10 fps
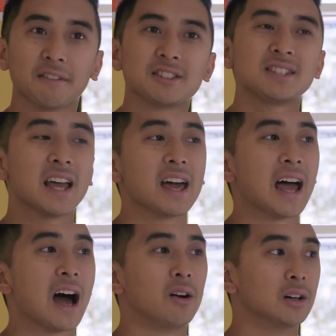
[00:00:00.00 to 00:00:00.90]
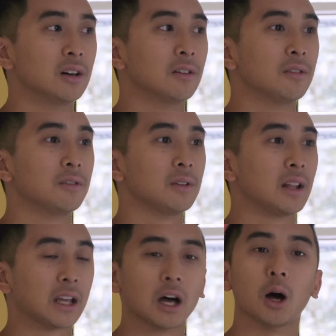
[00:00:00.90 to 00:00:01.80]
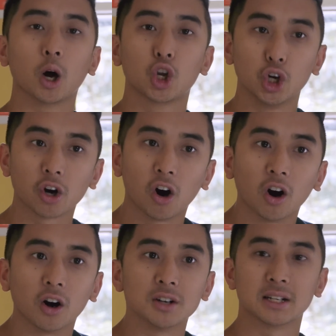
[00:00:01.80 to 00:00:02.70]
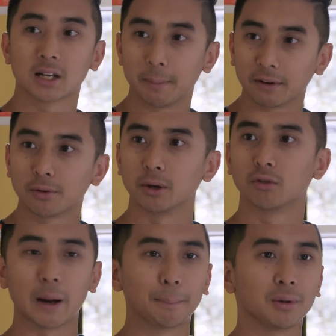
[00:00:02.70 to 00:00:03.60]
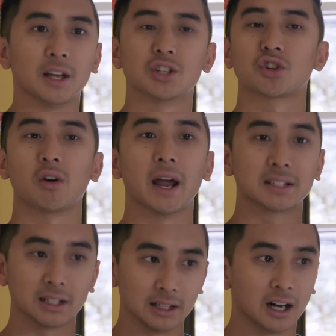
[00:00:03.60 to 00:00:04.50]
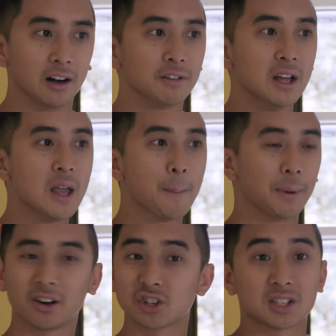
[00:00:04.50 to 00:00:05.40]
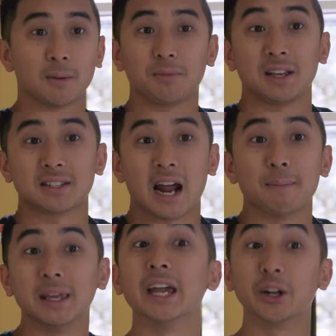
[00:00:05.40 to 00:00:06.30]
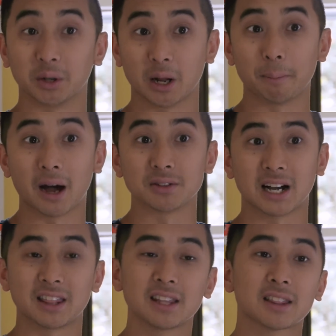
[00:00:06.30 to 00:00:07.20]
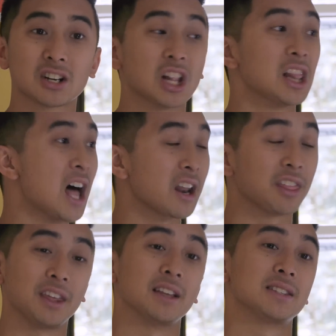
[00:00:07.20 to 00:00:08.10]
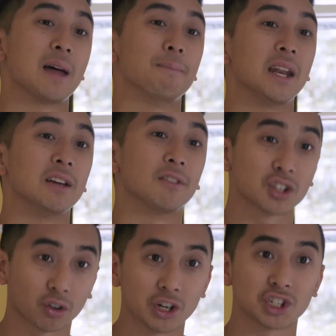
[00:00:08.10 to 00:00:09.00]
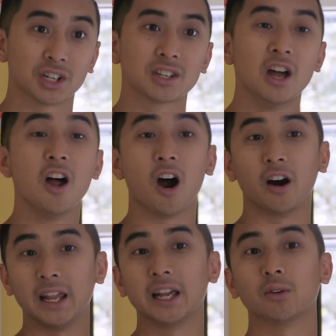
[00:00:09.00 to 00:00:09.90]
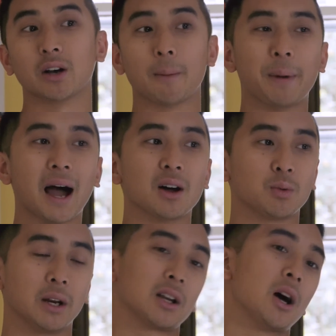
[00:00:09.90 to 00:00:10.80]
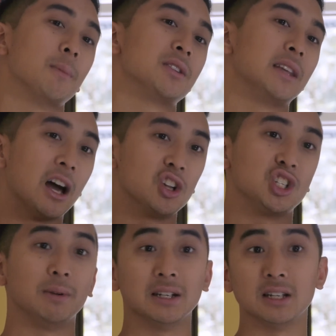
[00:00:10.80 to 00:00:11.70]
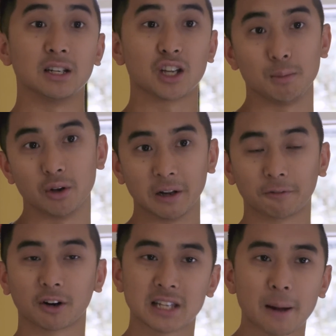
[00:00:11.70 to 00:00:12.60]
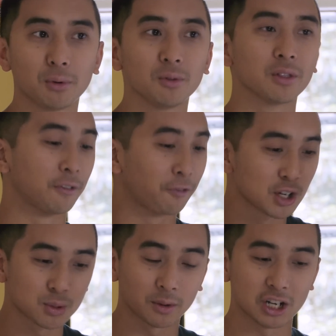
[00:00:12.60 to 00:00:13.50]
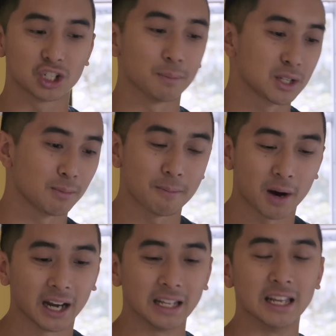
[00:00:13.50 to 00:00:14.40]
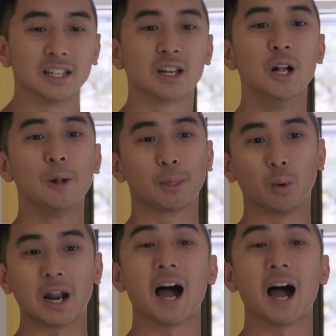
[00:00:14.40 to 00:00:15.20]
I've said out of like a good heart and coming from a great place, trying to love. But there are just some things that I'm ignorant about. And I think there's a lot of things that many of us Christians are ignorant about when it comes to the LGBT community. For example, the first one that jumps to my mind is when